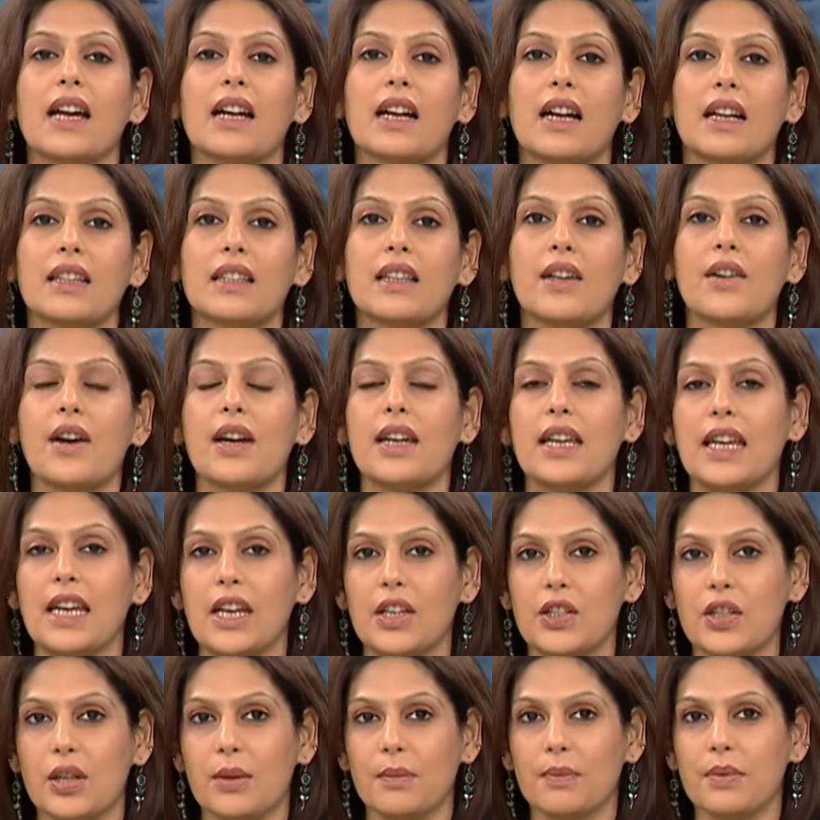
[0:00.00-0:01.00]
Qatar and
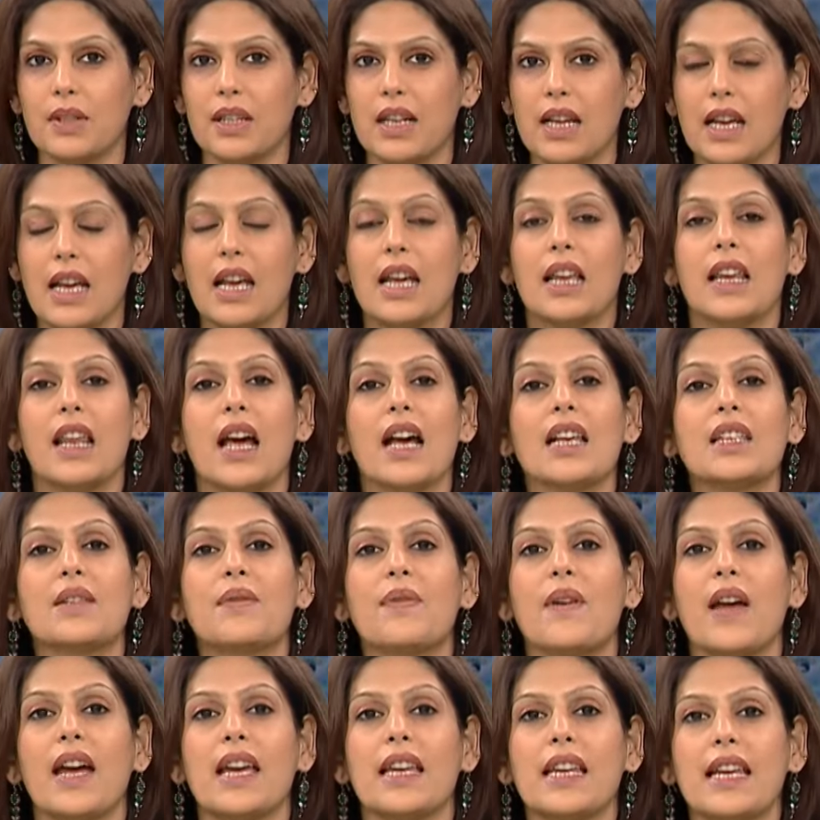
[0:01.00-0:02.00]
Egypt. Last
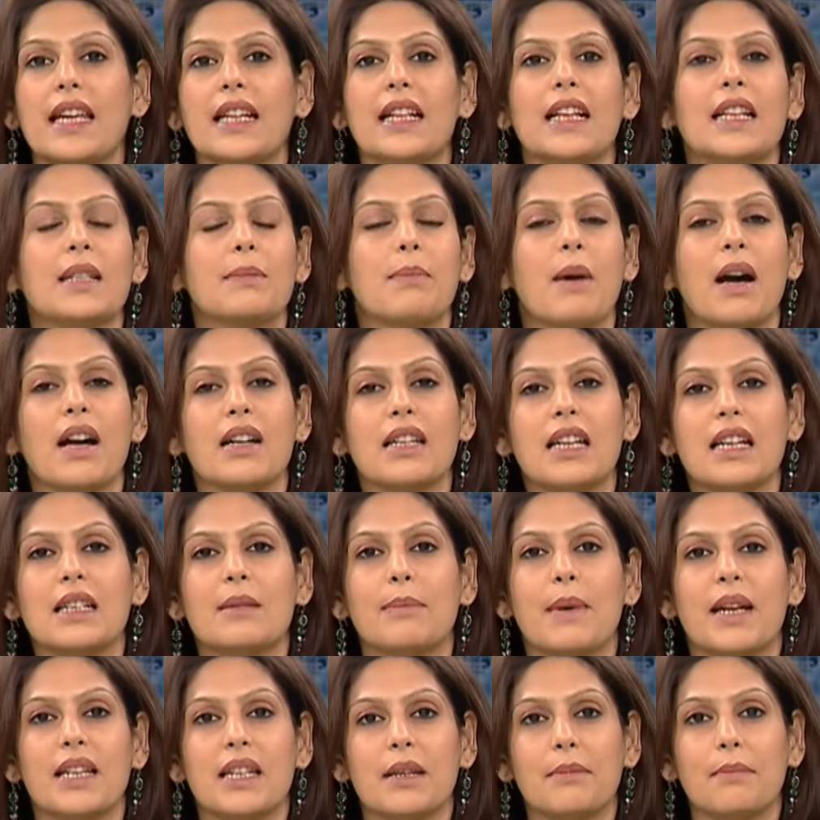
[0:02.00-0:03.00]
Friday, these parties
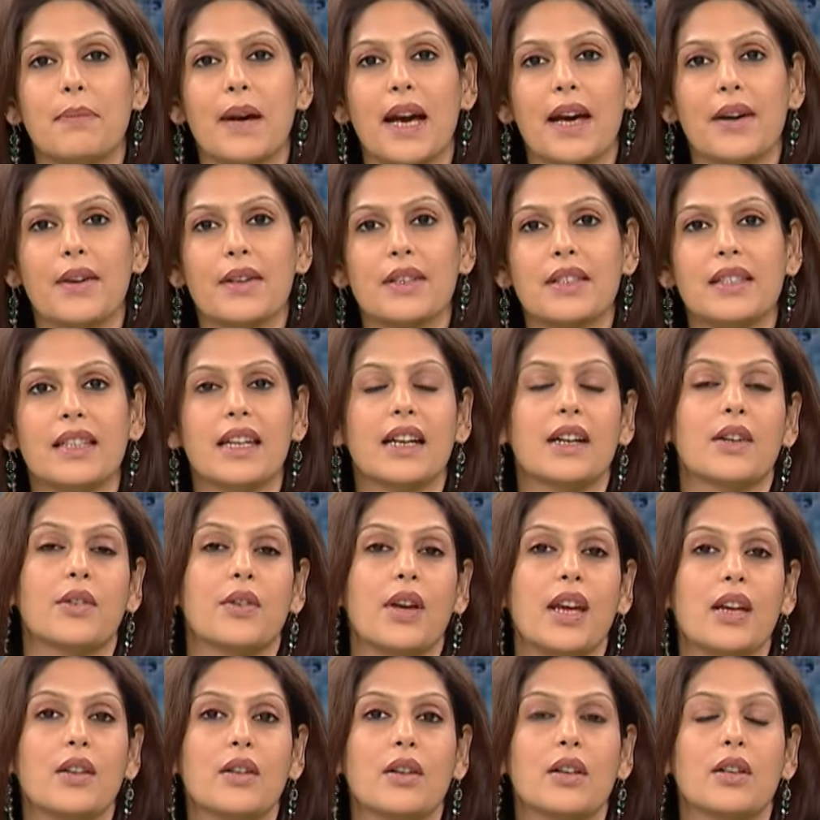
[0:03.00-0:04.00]
met in Paris. They
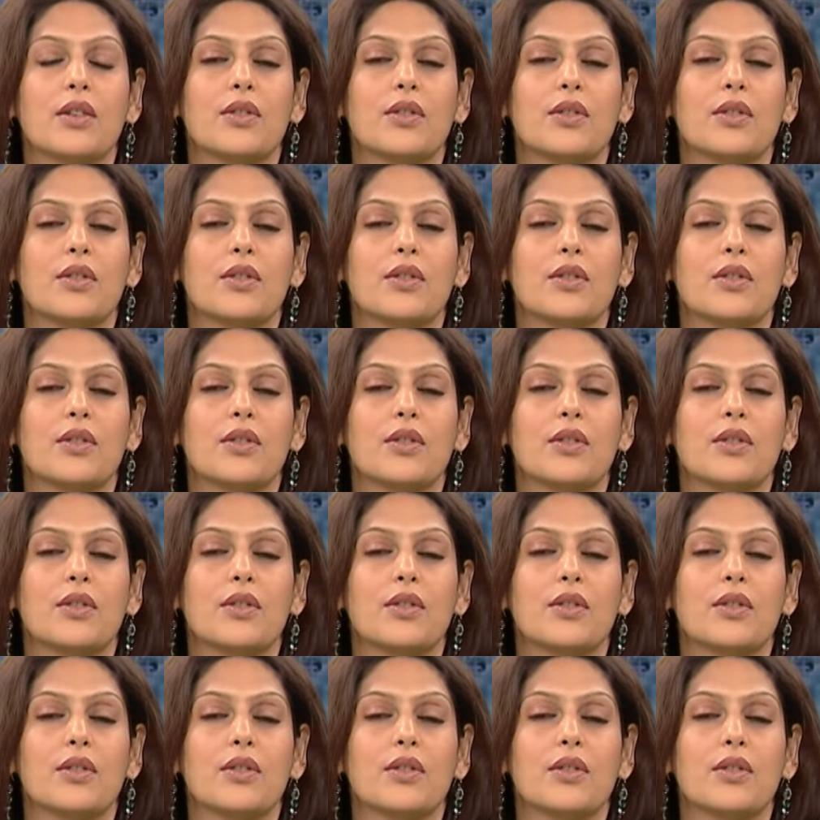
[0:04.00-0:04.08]
agreed on a